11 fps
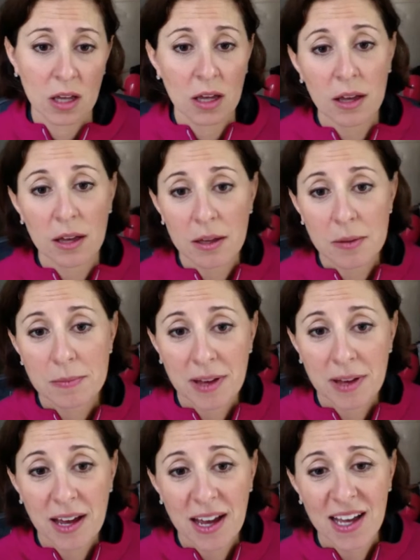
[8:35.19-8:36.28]
now?
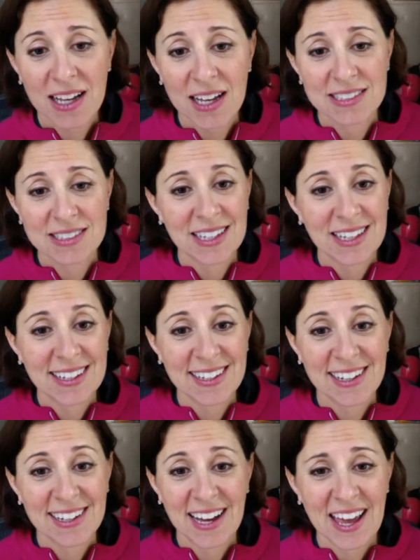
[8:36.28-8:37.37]
Yeah,
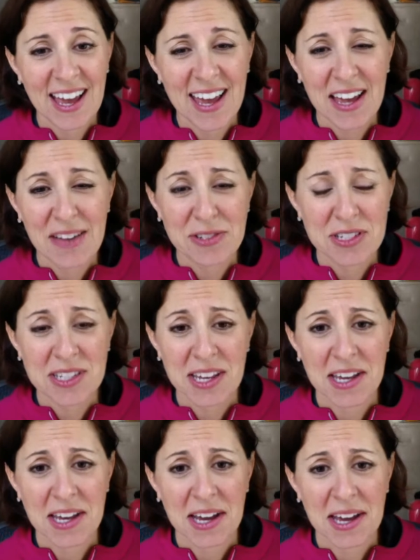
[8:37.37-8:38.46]
I have to
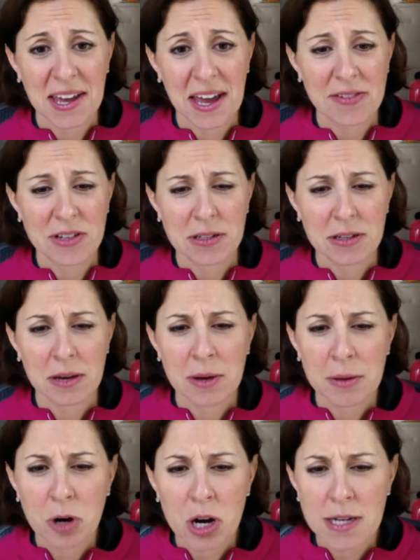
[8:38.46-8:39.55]
say I haven't come
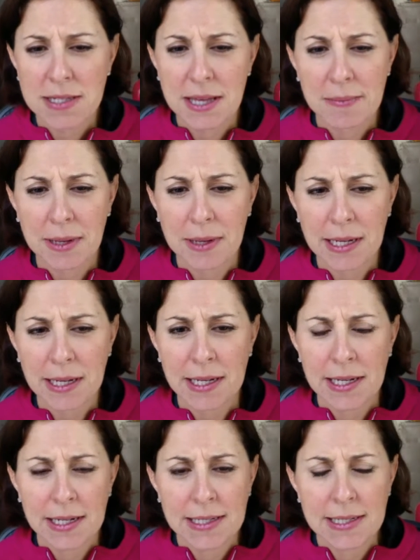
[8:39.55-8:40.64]
across that many
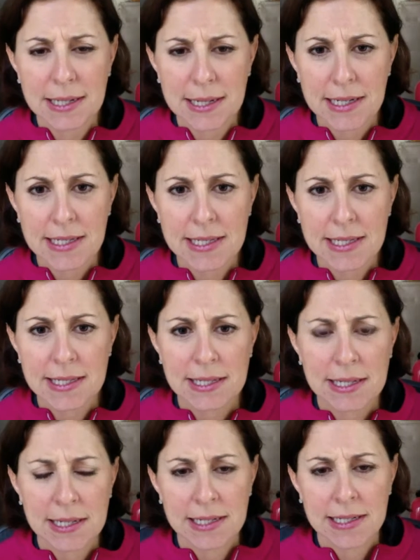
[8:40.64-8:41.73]
dicks.
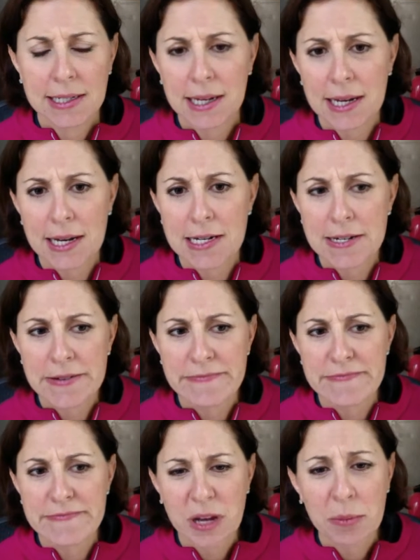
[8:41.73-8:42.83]

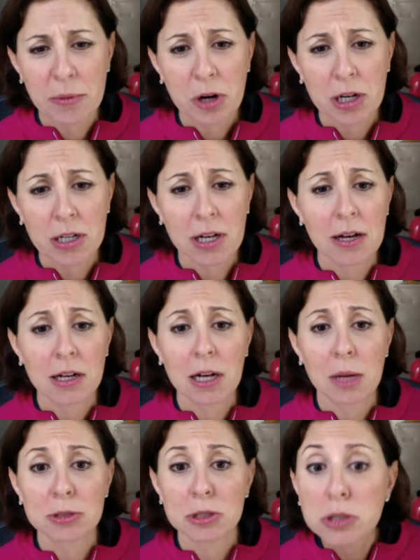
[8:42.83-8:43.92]
Come across a
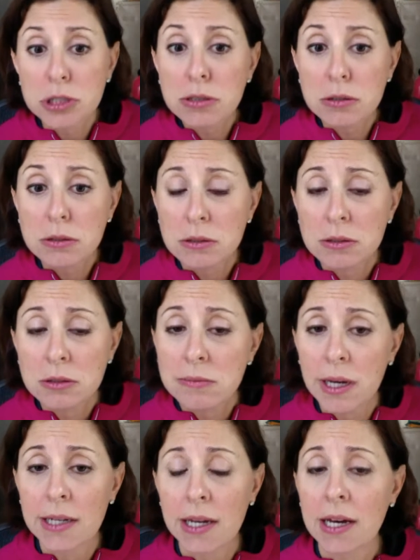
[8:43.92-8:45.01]
couple douches,
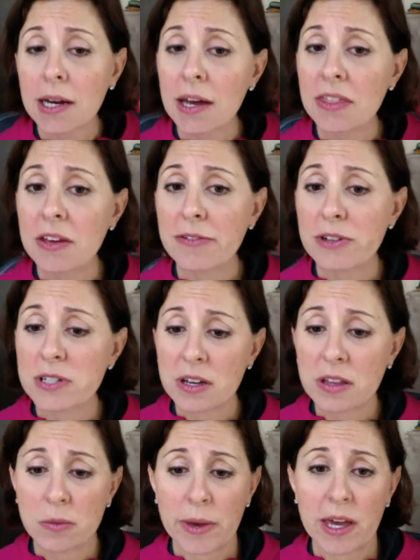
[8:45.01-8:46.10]
but I think for Dick of
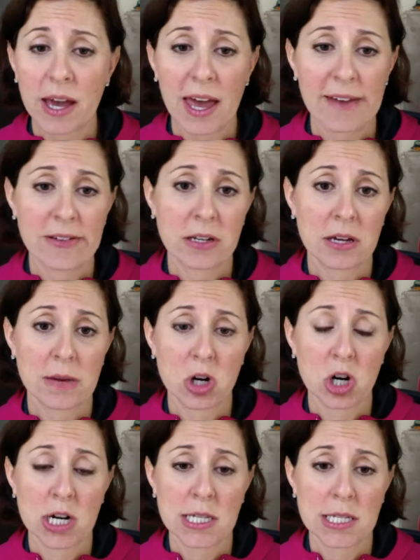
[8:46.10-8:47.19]
the Week, I haven't come
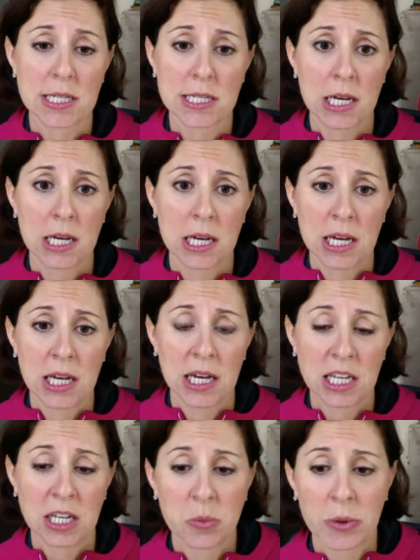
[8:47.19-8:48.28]
across
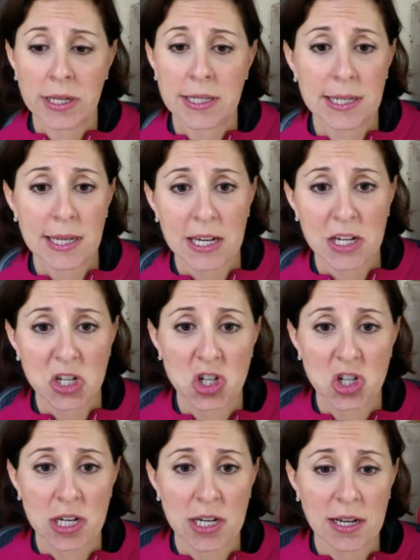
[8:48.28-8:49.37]
anyone dickish
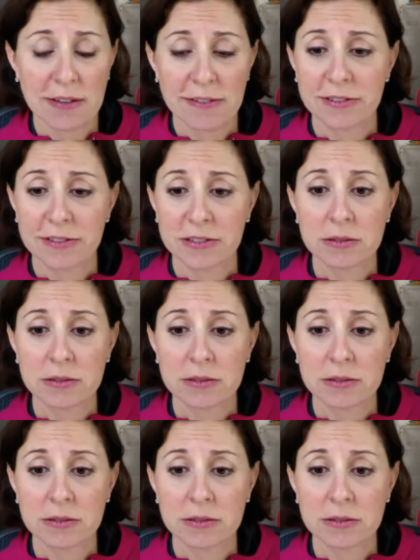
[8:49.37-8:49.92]
enough.